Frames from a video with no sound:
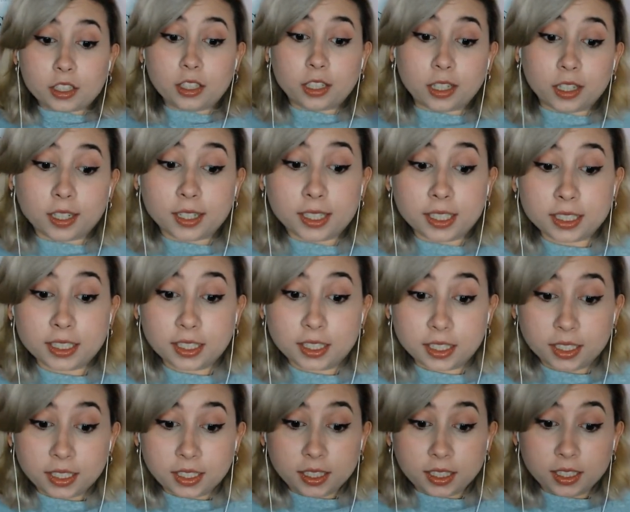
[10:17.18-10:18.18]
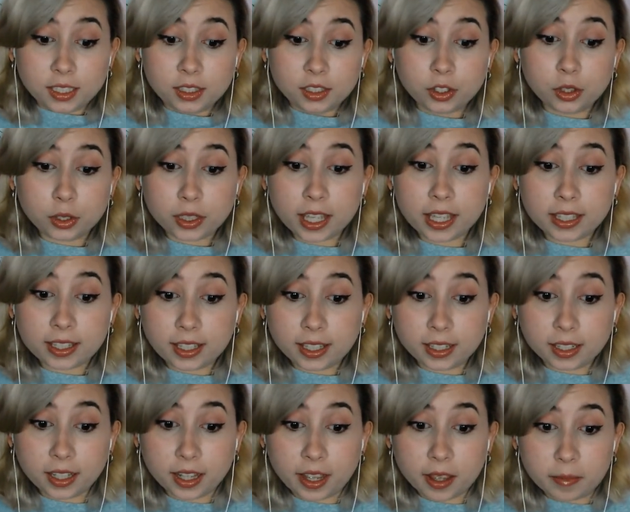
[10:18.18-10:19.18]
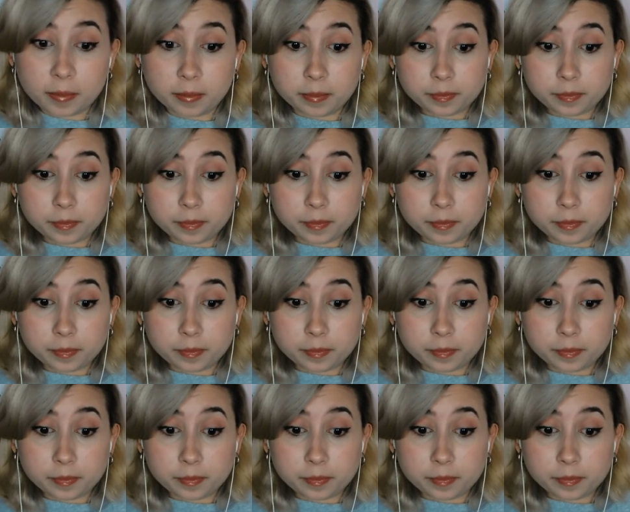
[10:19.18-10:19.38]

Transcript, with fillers: good. You can kill him.